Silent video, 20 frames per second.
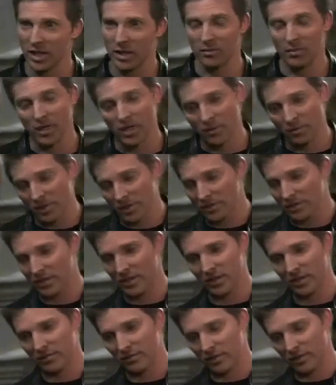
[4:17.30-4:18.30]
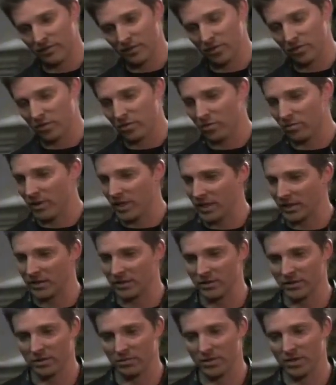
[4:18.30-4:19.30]
I'm, I'm not saying if, if you don't go back
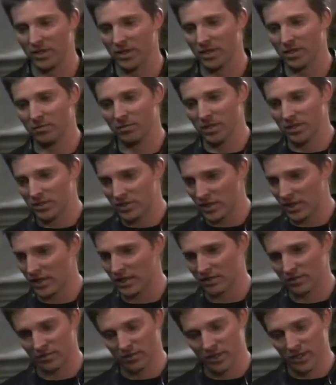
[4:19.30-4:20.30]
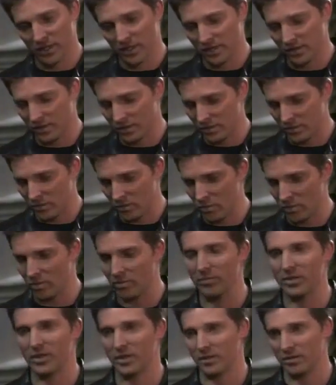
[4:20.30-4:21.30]
that you're going to be taking a big chance, okay? You
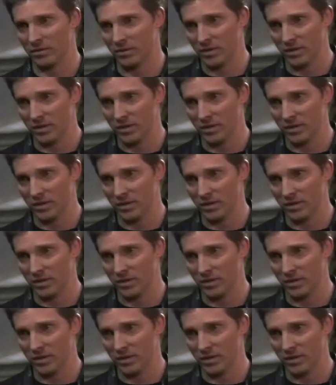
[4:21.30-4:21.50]
will be.